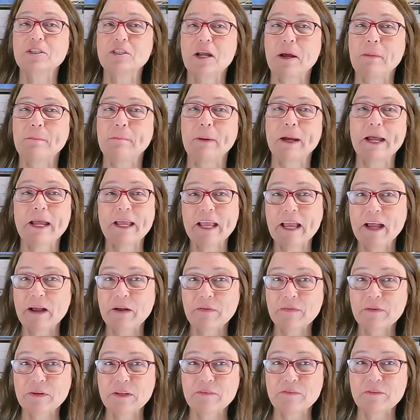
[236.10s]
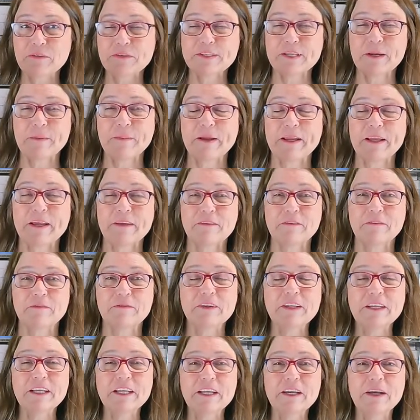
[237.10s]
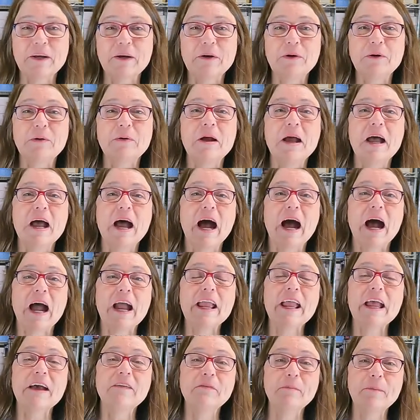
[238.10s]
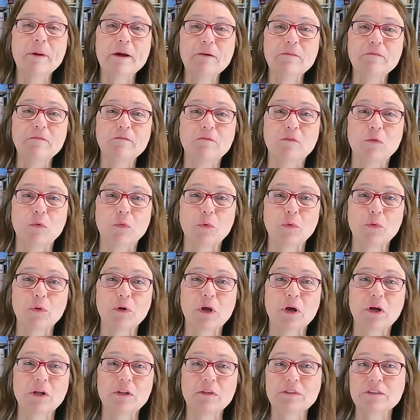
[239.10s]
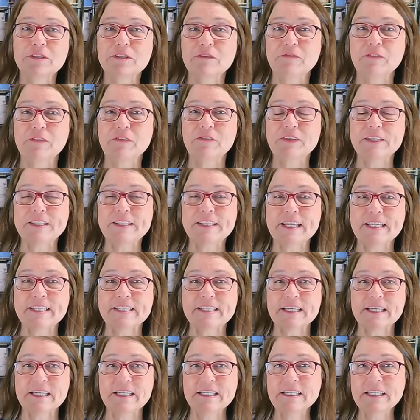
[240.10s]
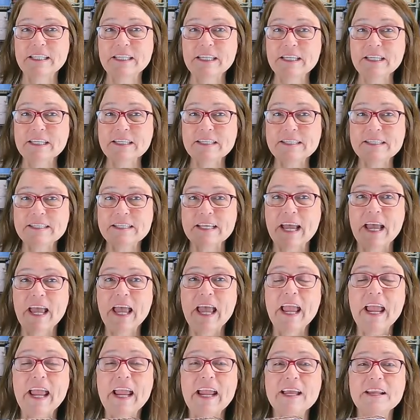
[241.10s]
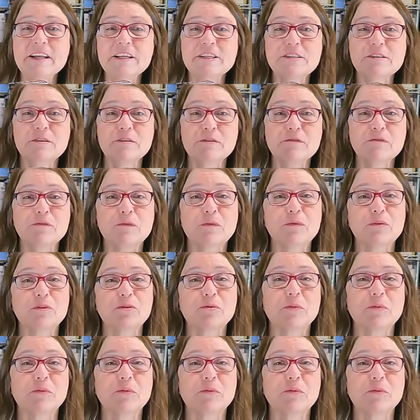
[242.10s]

shop buyout if you saw my other video. I have about $4.50 into this and it sold for